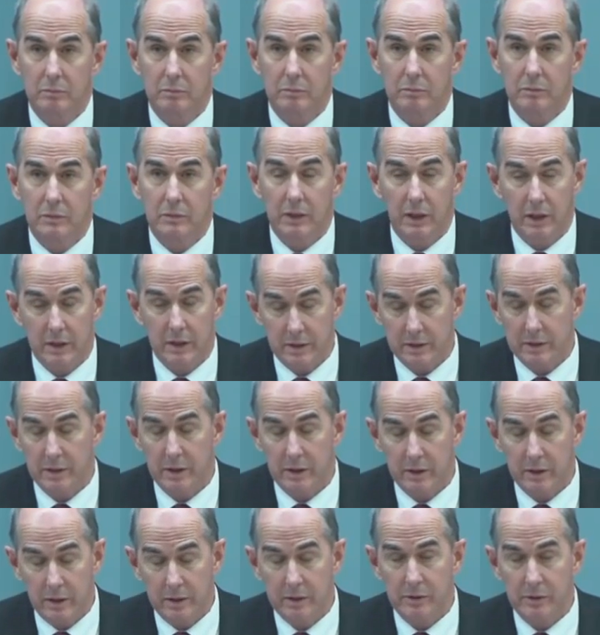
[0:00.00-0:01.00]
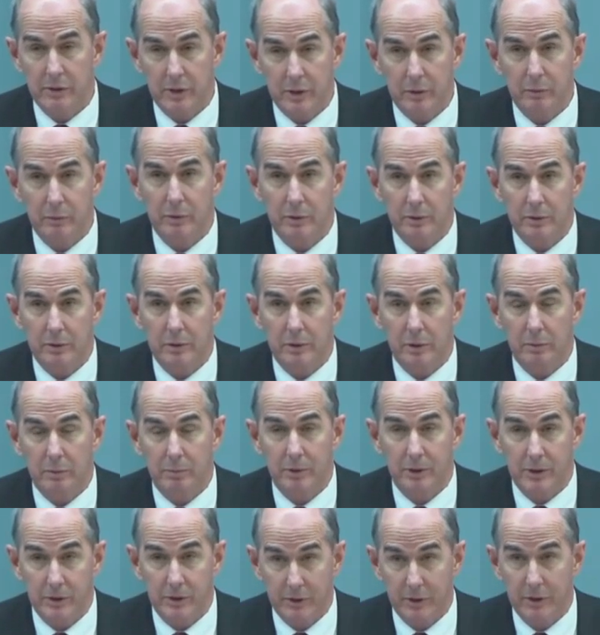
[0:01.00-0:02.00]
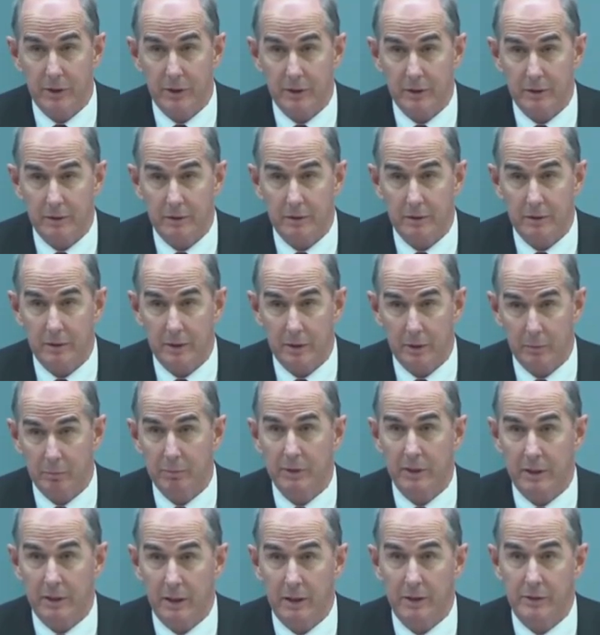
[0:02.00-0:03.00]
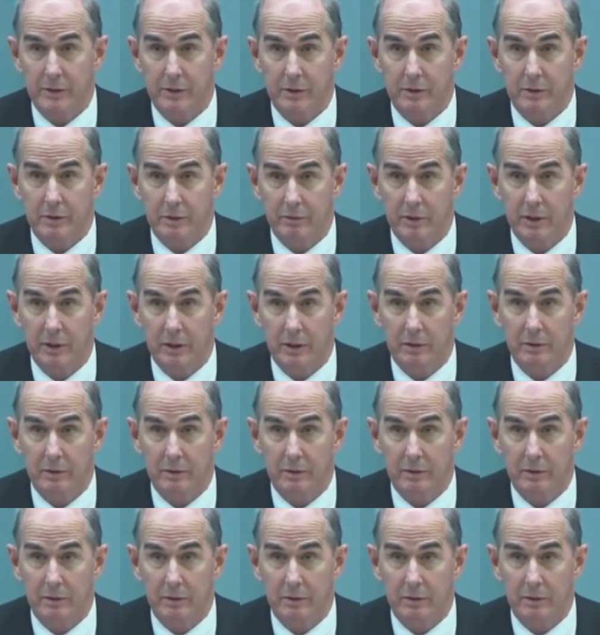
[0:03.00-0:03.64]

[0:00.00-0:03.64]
Yes, so then she would appreciate the implication of that.